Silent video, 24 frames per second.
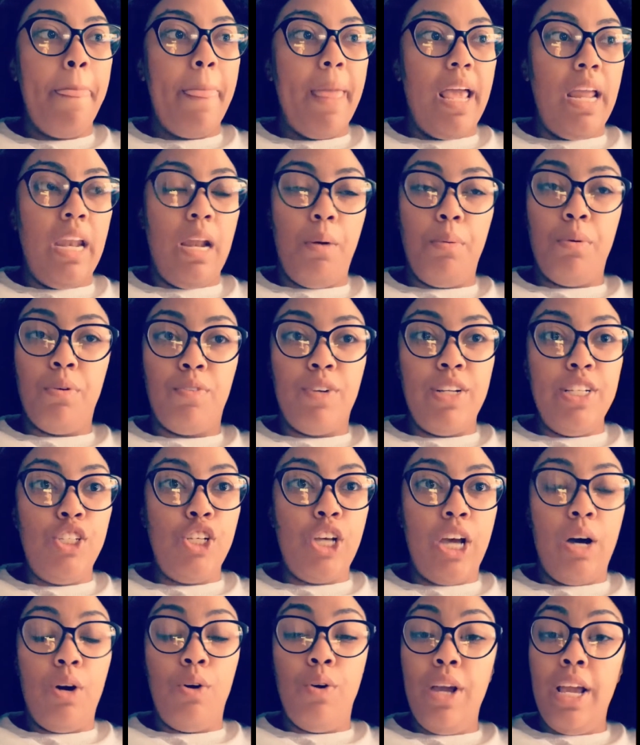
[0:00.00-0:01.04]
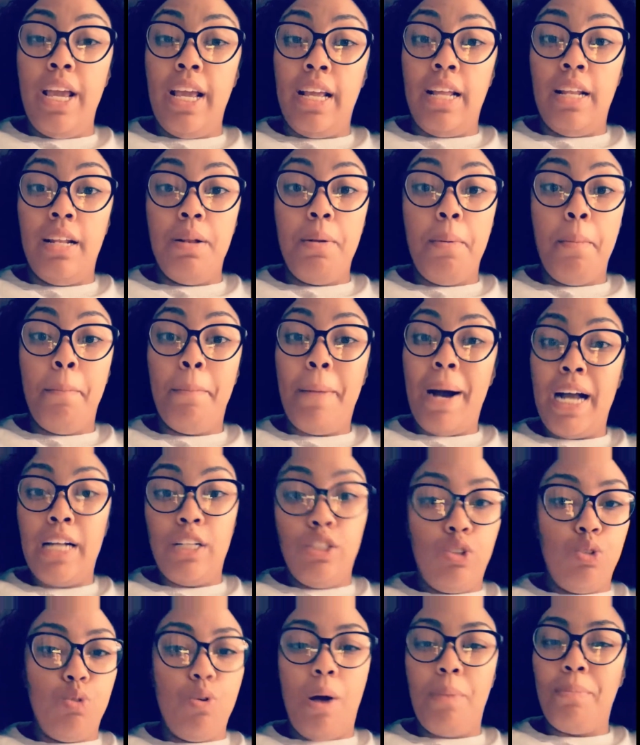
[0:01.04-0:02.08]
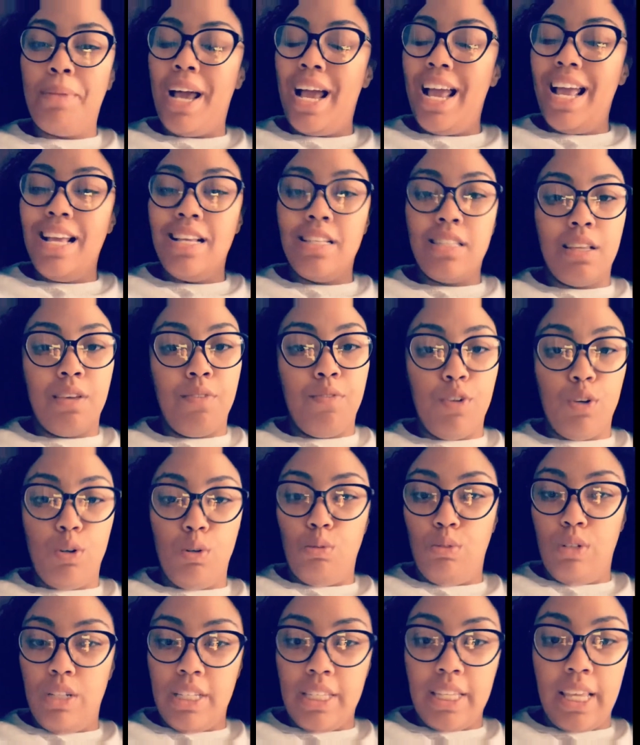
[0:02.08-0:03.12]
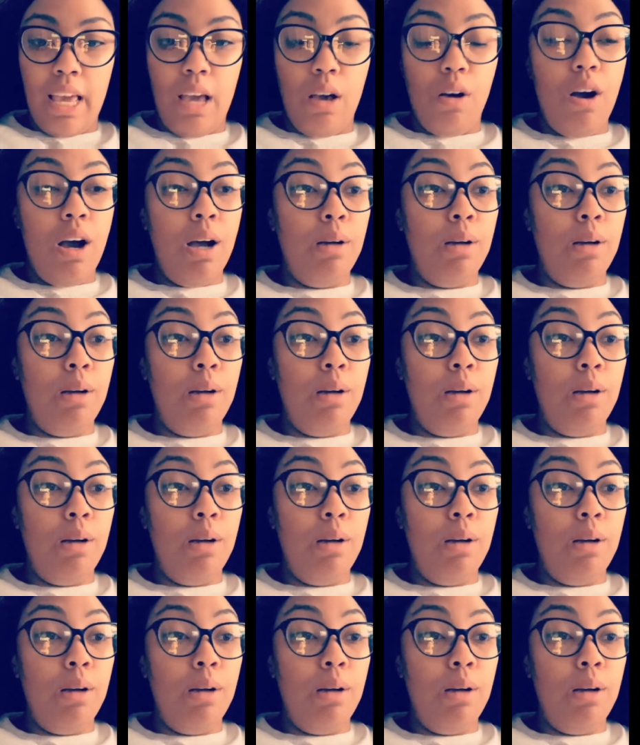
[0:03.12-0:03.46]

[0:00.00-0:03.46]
and I will reach out, and mind you, I'm not asking for no discount.